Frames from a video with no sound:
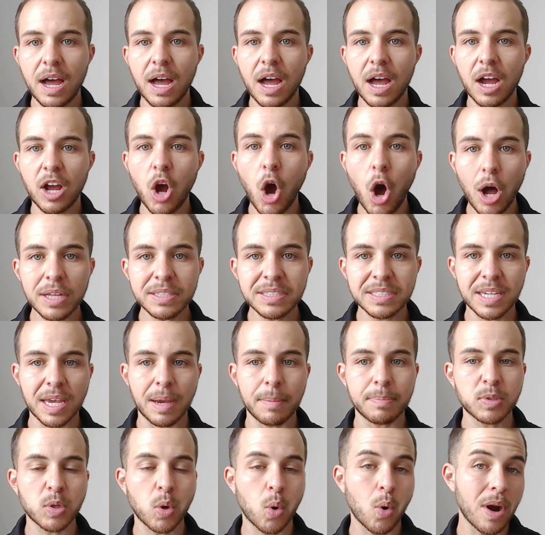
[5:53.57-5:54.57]
a
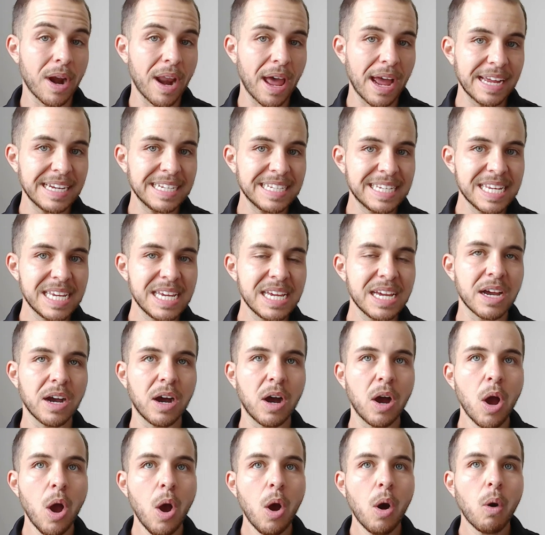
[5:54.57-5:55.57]
concept or an
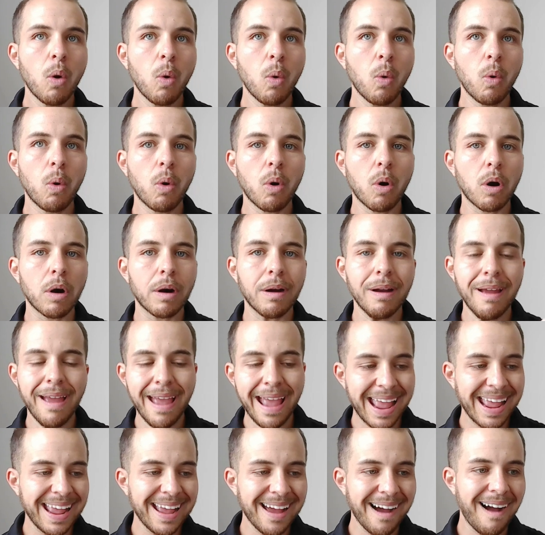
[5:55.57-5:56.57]
idea or
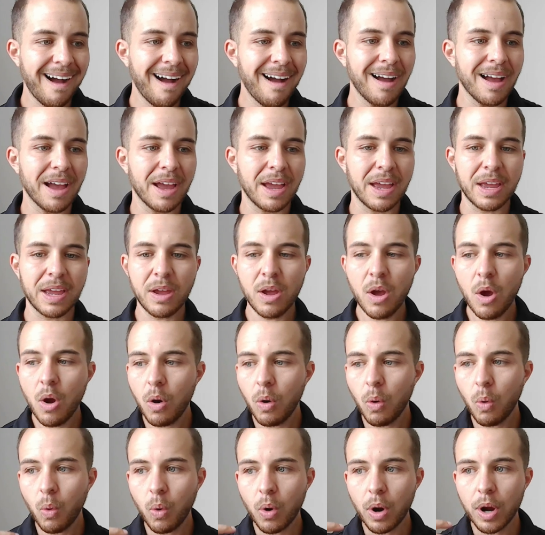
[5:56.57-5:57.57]
AI
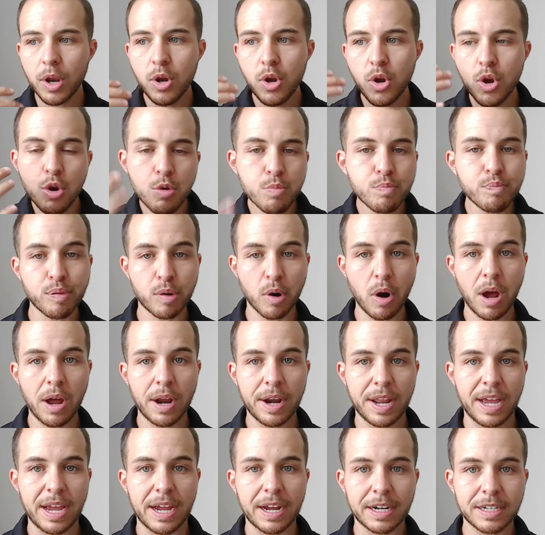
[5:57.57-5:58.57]
or a new
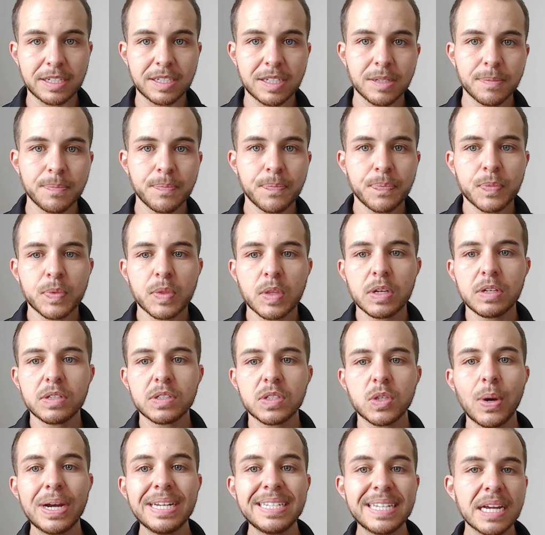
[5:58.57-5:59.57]
product.
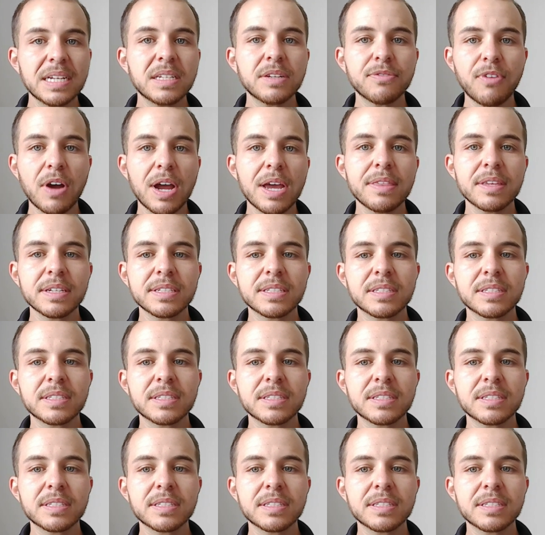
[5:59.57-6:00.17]
So identify the